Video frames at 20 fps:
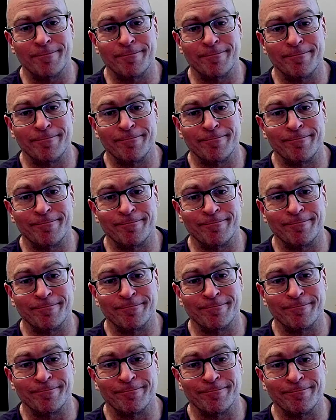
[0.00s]

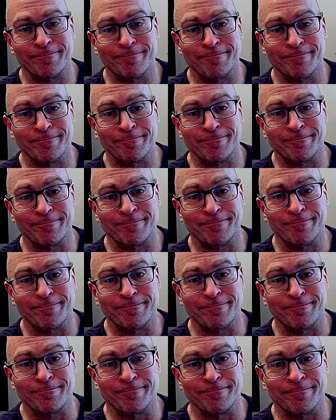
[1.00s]

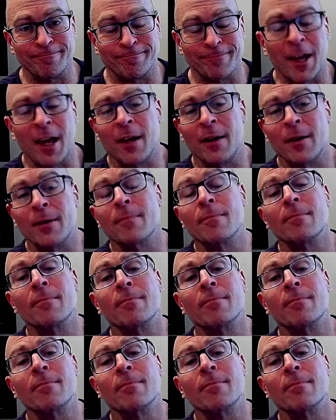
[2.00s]
No one is speaking in this clip.